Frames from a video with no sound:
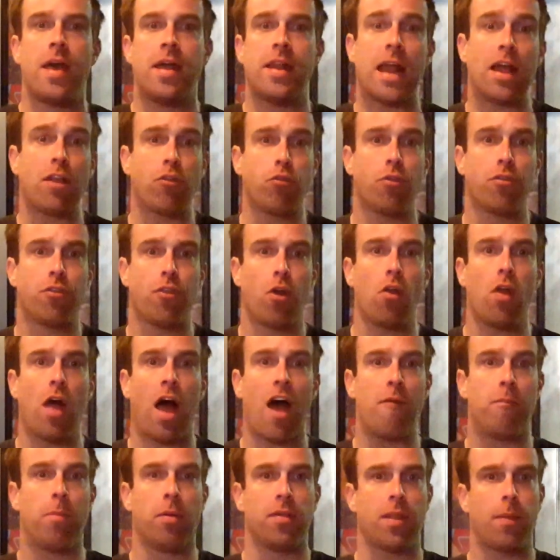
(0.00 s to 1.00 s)
And as a
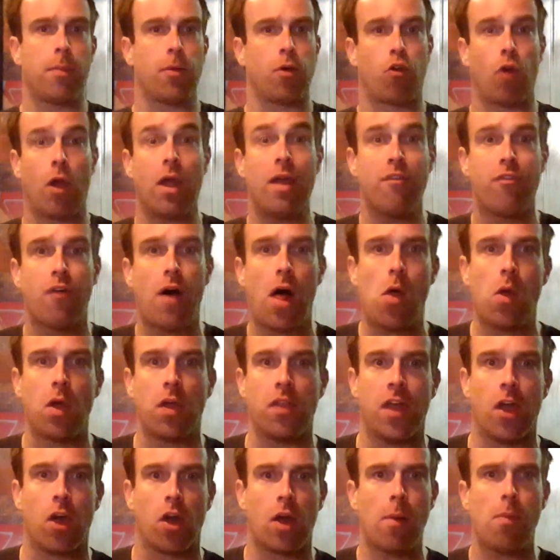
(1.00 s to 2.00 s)
result, I've built up a great
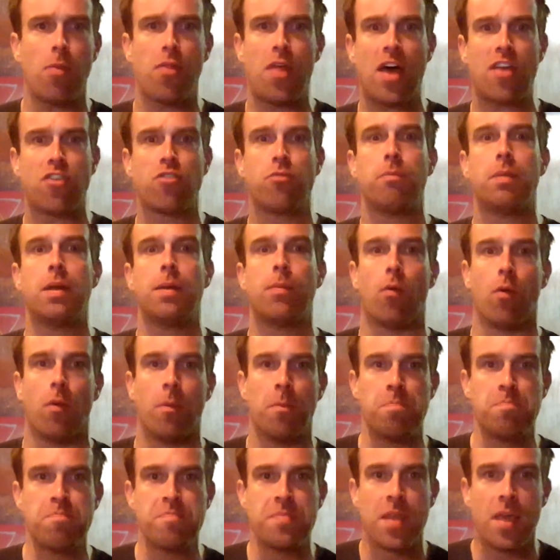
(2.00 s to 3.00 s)
following there, a couple thousand people.
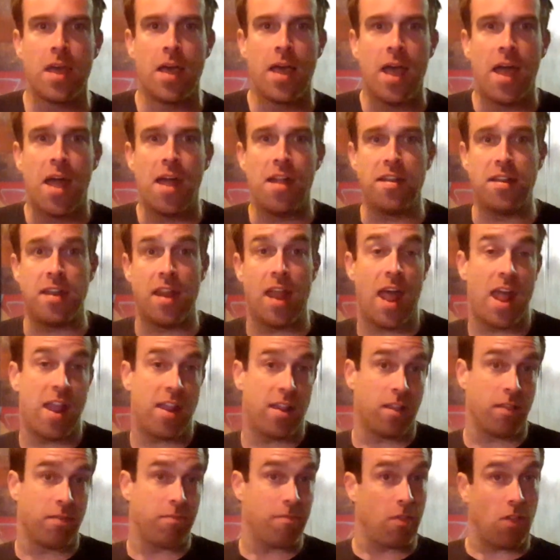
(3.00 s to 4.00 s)
And
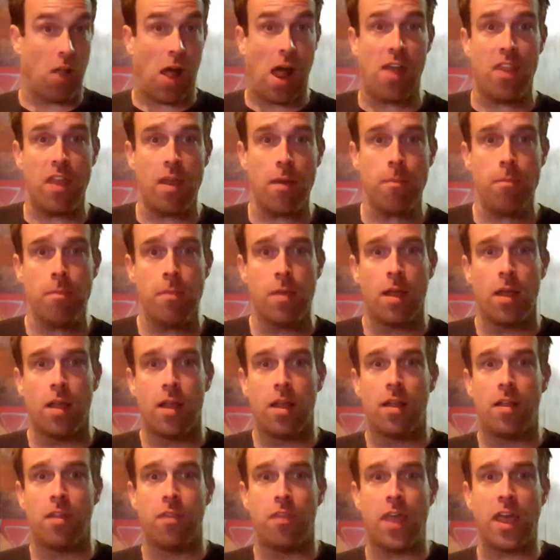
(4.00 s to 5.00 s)
a lot of them,
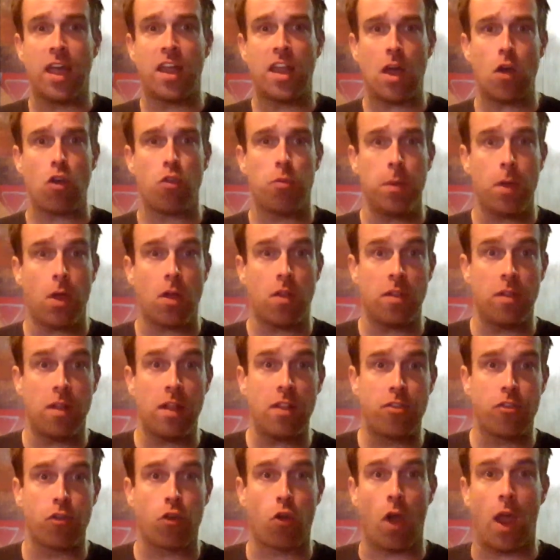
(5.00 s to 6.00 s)
they connect with me on
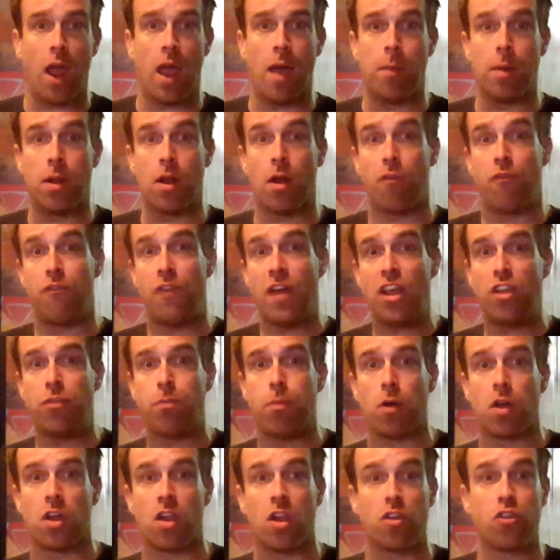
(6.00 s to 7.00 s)
Instagram and on
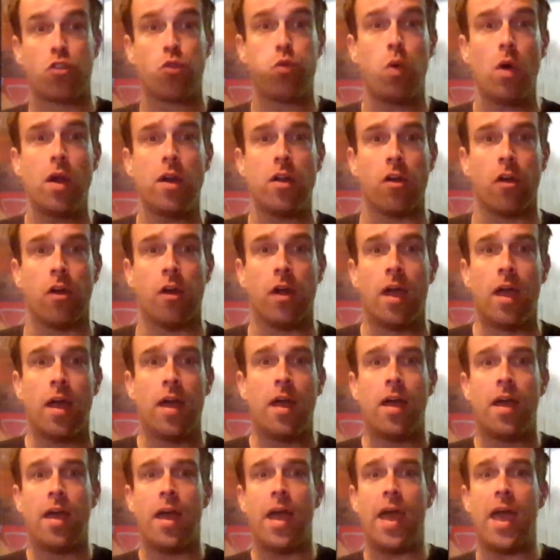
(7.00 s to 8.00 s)
Facebook and on Twitter
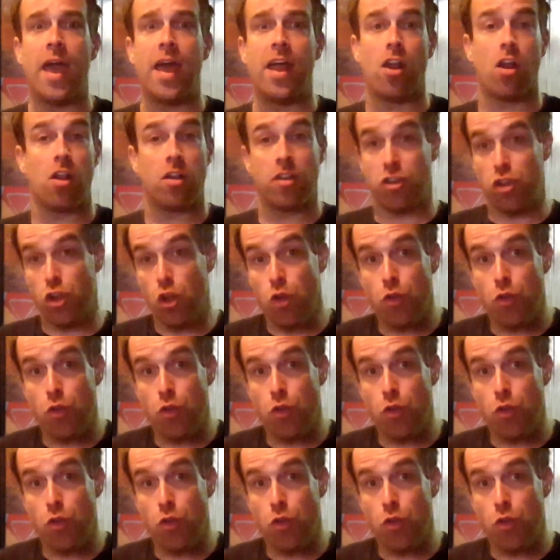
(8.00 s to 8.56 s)
and on